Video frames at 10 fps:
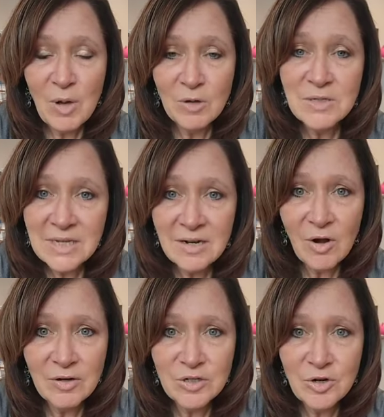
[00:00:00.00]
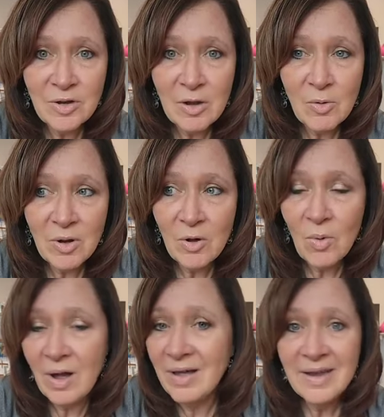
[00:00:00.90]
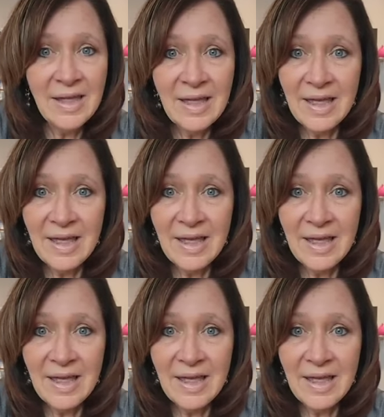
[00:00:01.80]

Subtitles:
Post Art Journaling 101.